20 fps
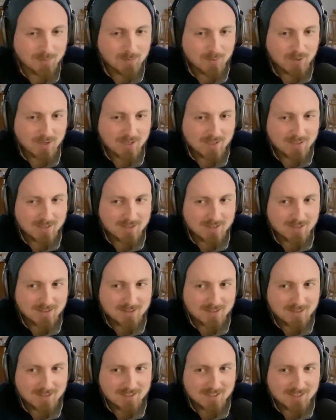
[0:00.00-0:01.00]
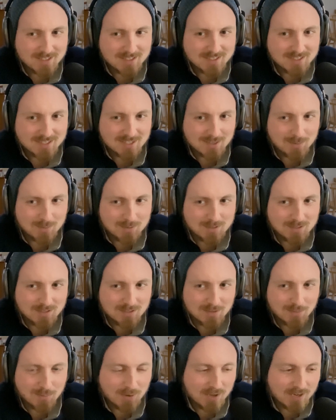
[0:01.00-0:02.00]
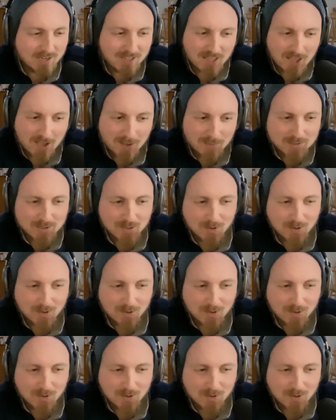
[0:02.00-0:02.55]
but he seemed to buddy up.